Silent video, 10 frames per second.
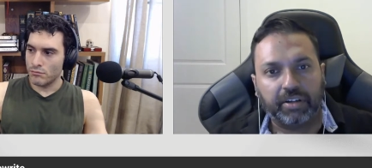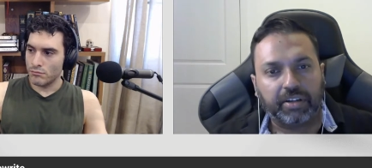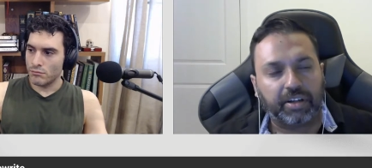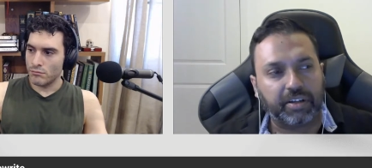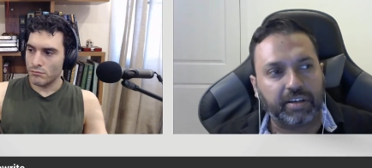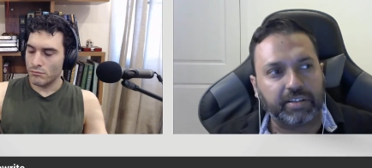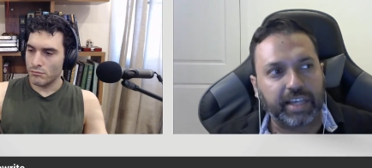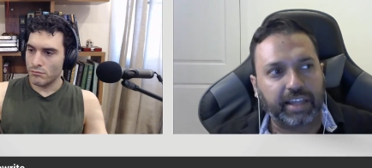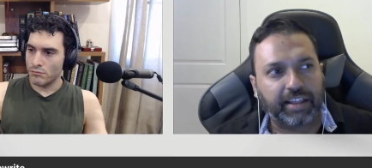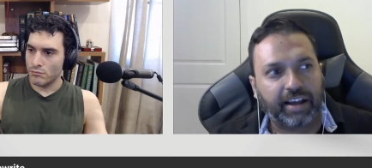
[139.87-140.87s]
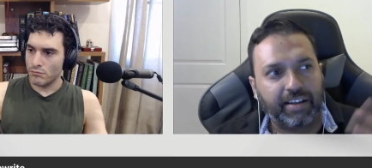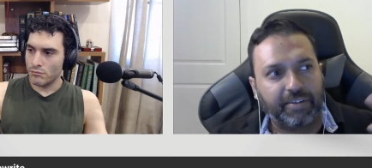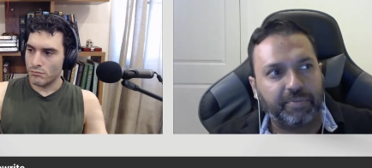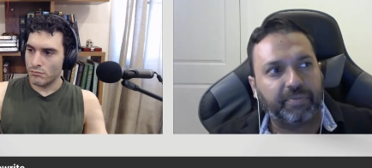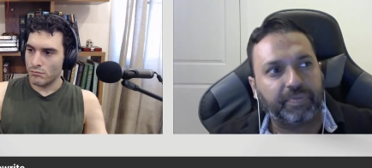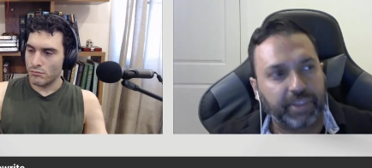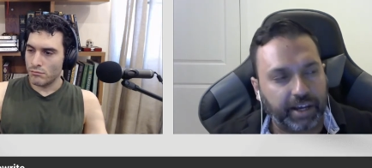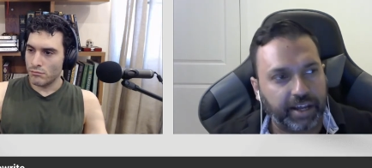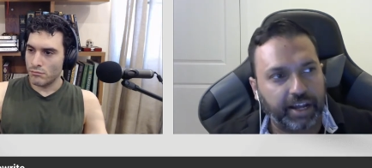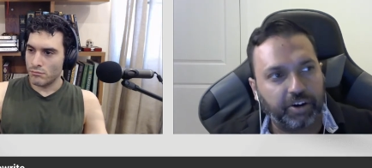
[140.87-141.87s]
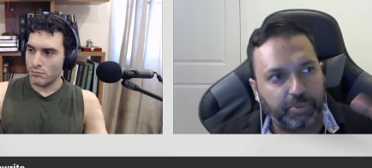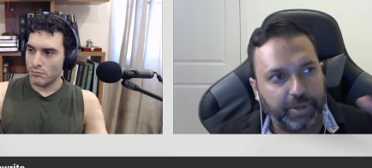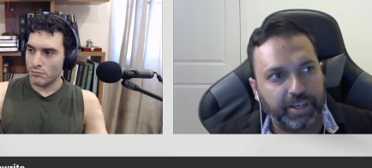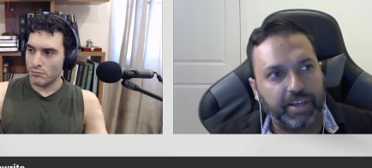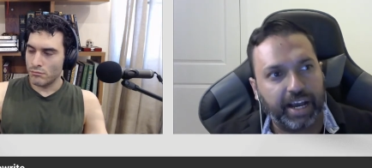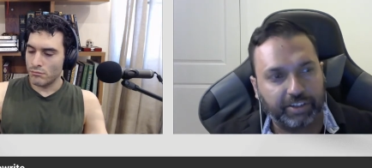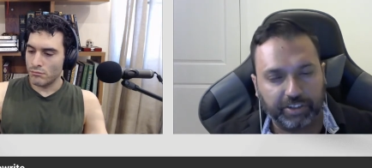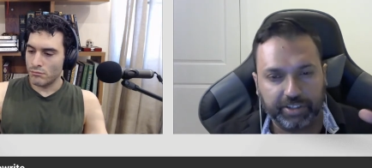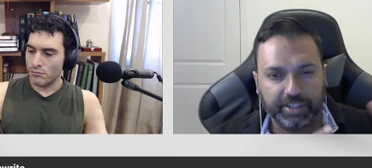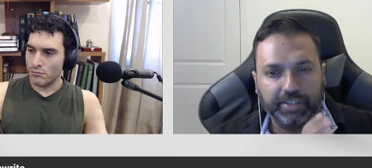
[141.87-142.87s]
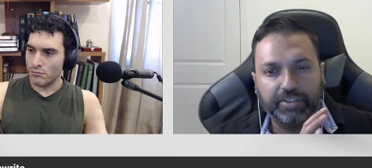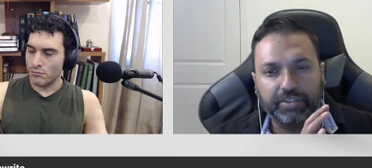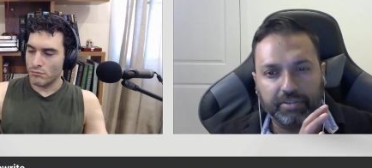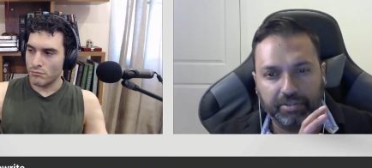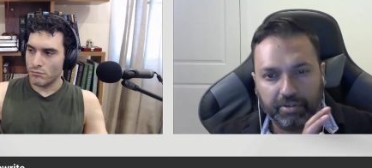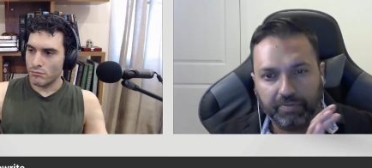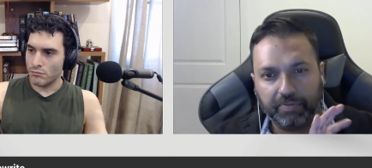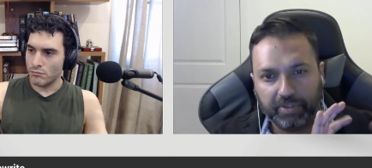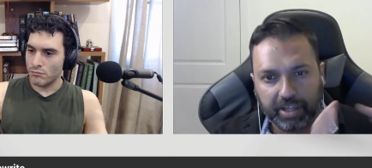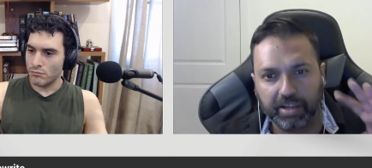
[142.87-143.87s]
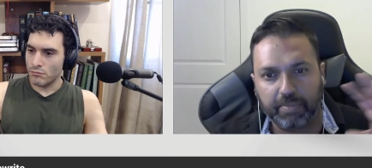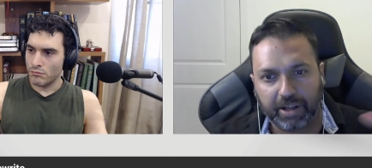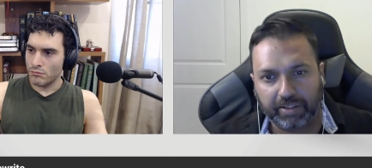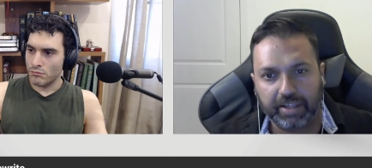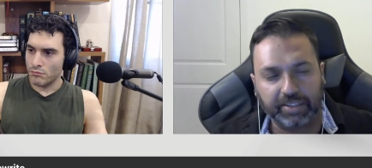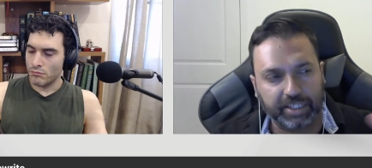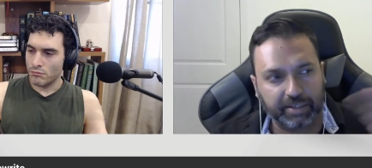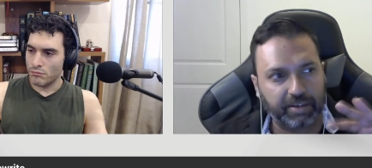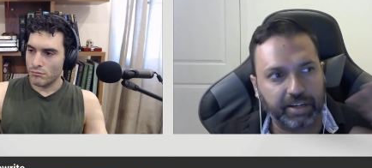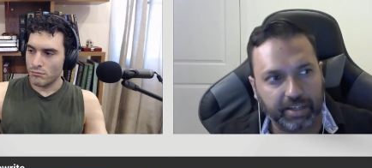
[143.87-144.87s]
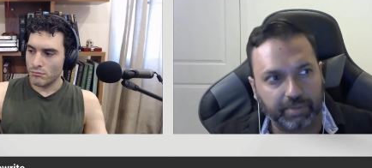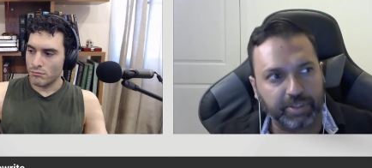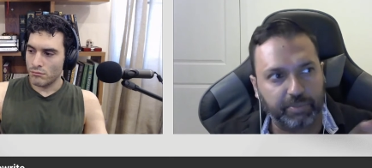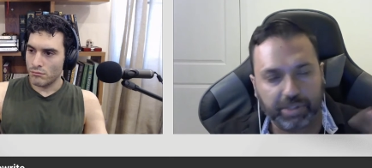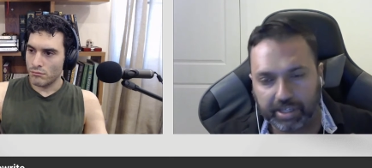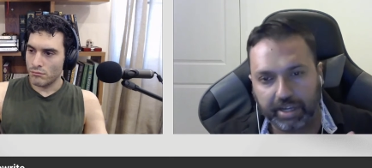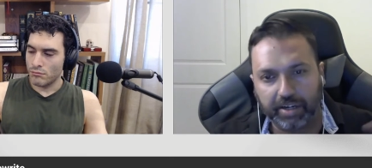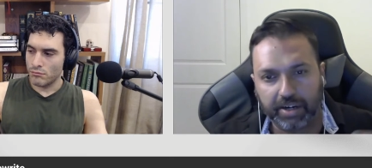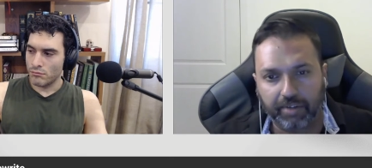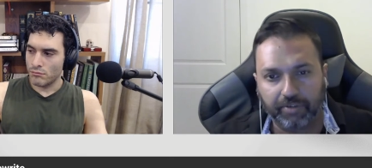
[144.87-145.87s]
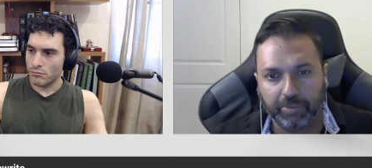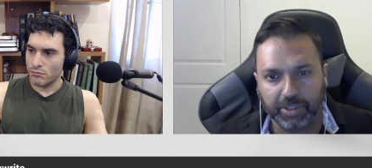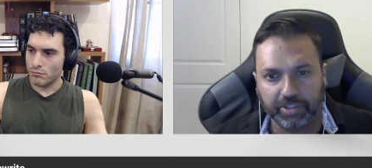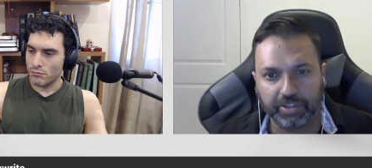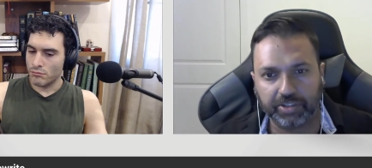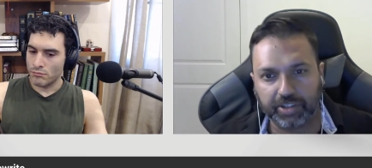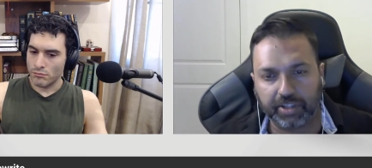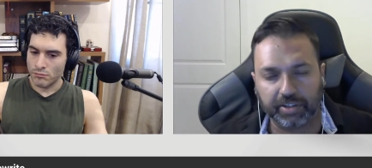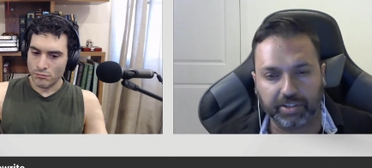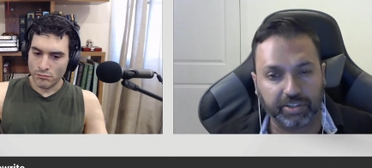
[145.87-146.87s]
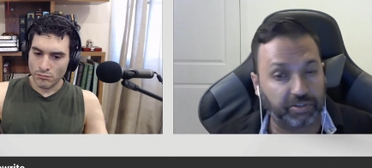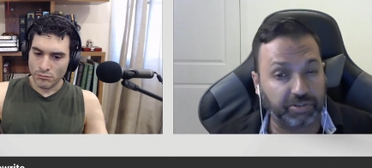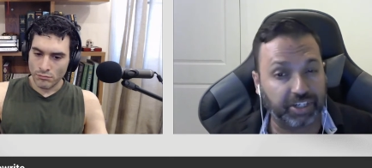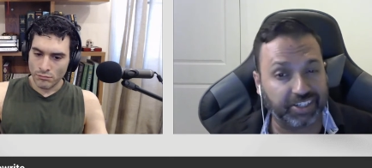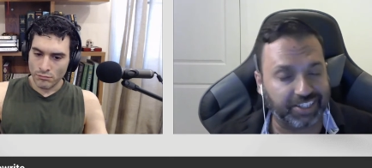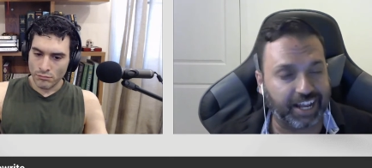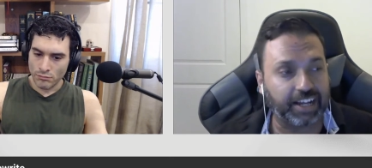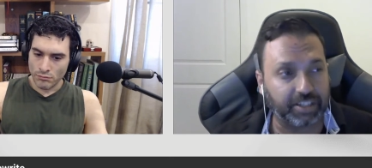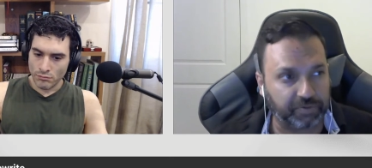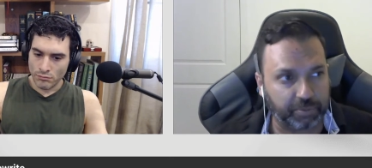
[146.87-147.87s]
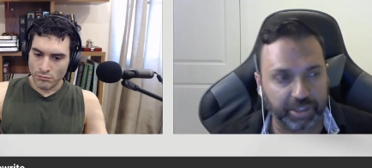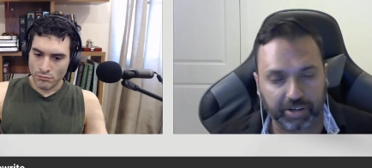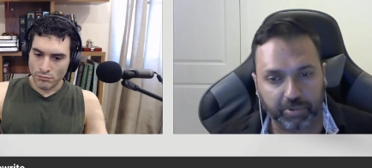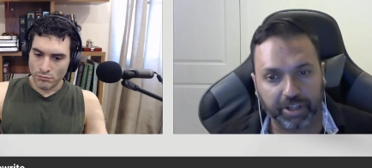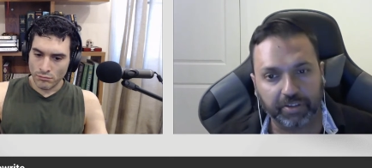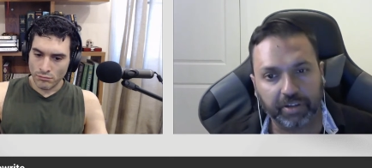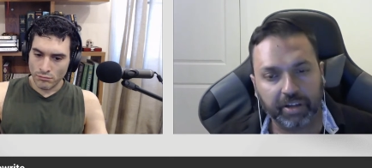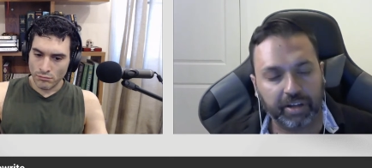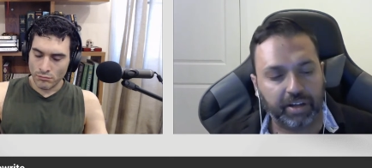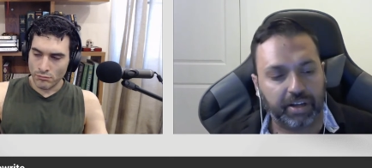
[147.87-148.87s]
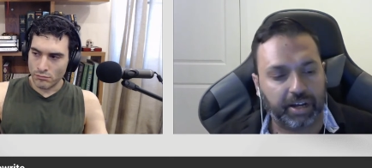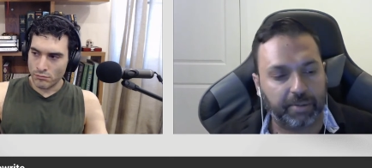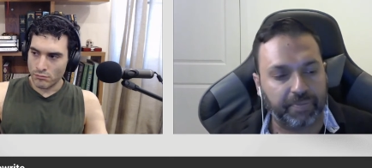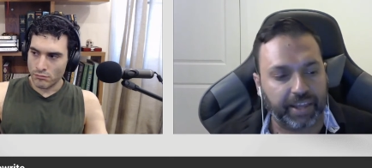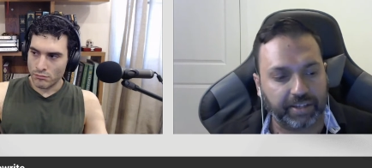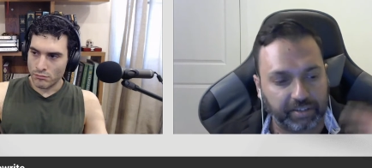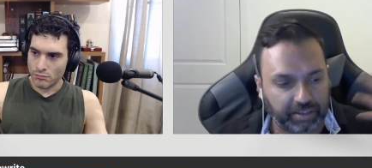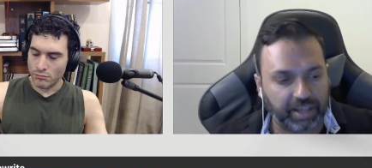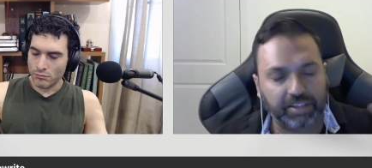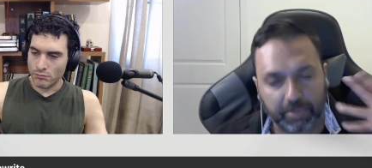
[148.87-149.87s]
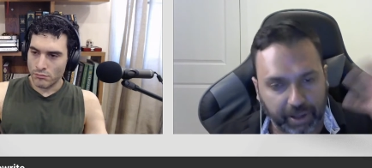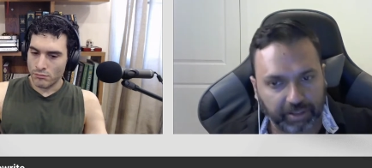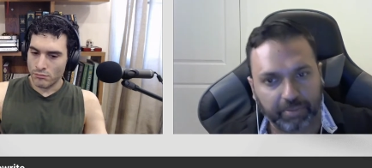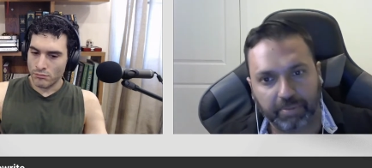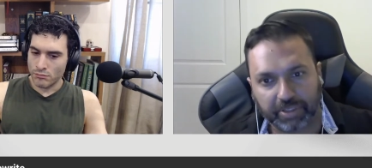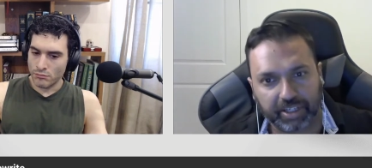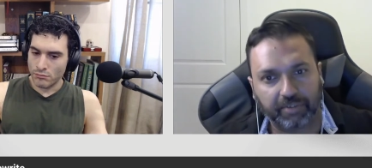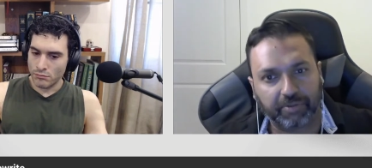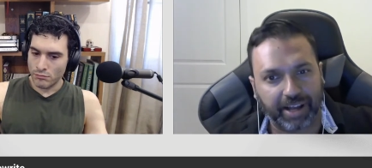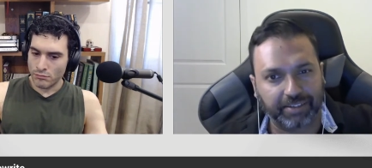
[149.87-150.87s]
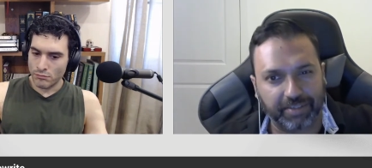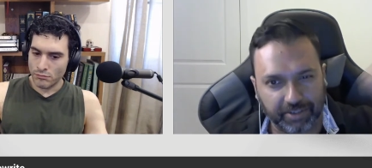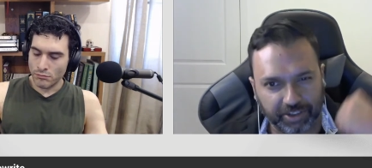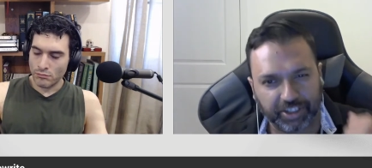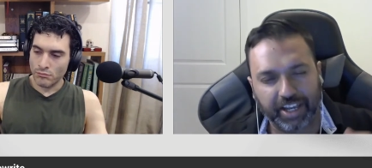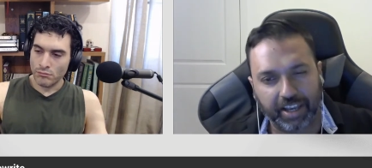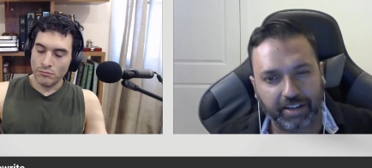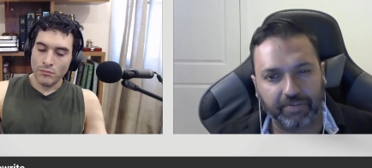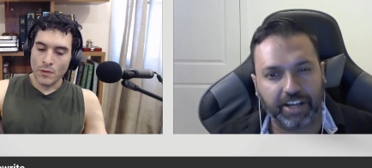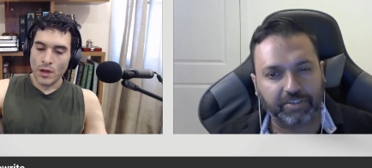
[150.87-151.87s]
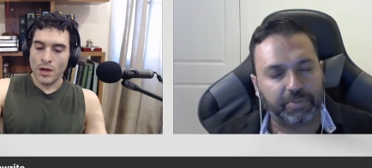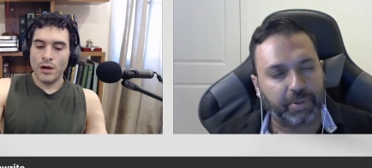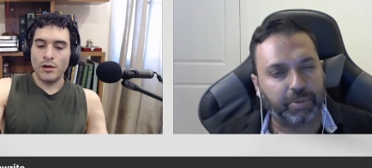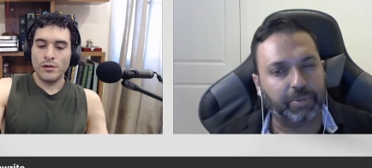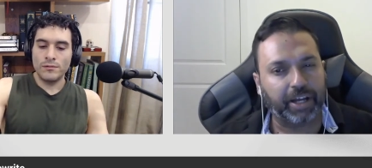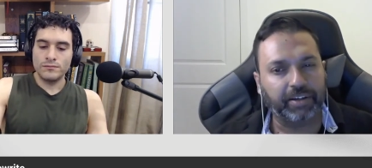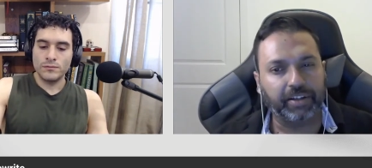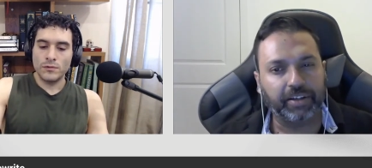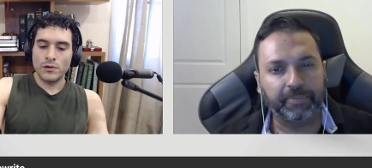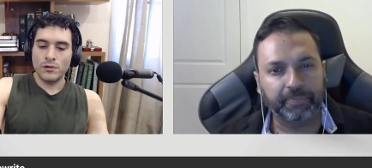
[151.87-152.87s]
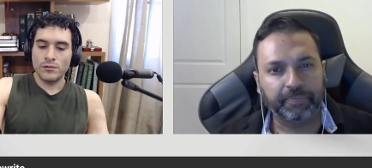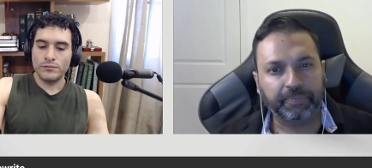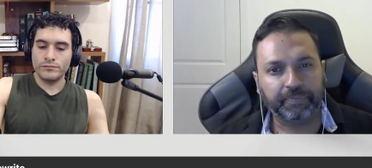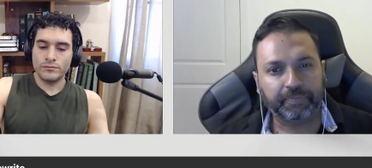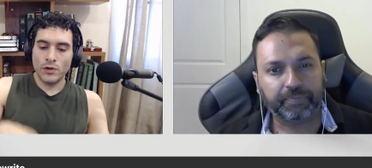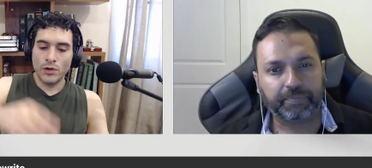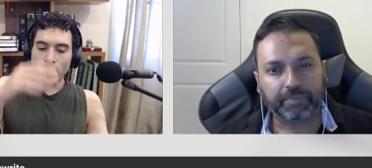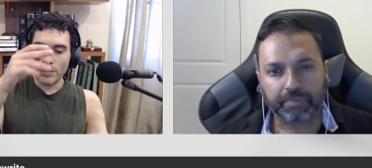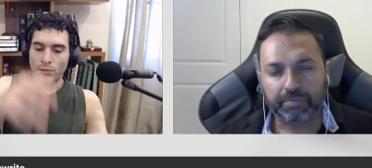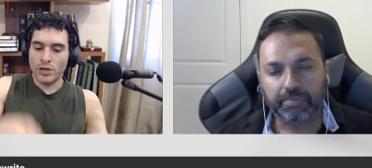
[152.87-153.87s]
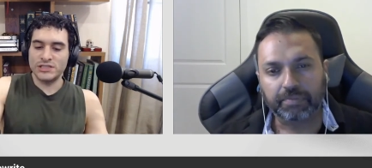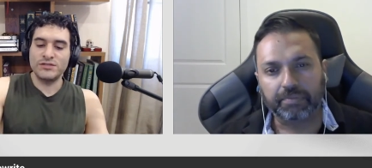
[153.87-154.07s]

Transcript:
Speaker 1: he's. I I I hope he actually does sort of think about things and and comes up with the kind of novel positions on these issues that he's not as familiar with. Um, and thinks about them himself mm. rather than just taking advice from people blindly.
Speaker 2: Oh, yeah. And Mars is